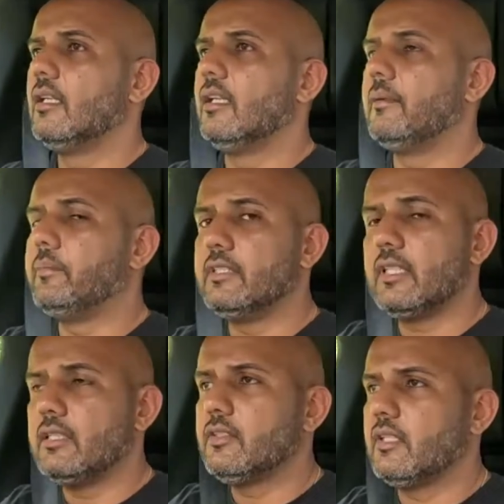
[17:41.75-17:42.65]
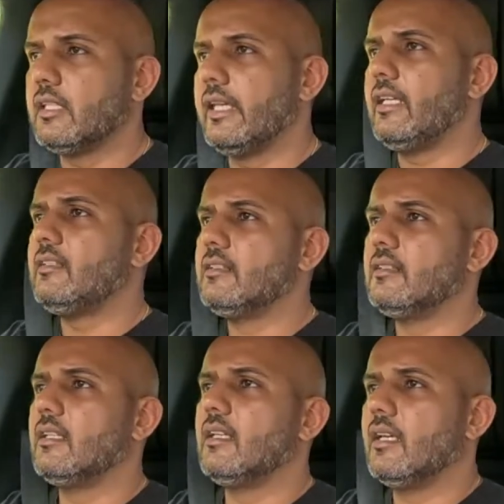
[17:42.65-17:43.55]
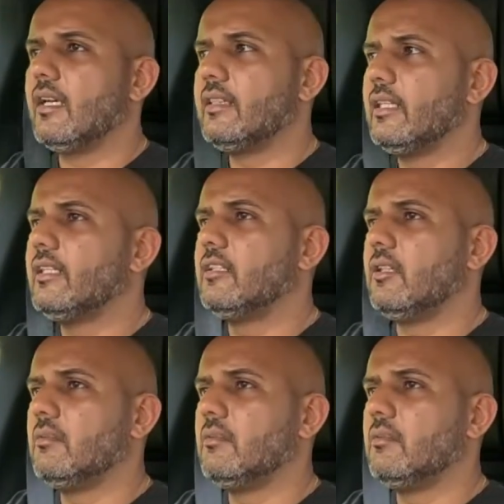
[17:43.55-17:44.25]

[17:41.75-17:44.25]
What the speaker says: And besides all of that, I think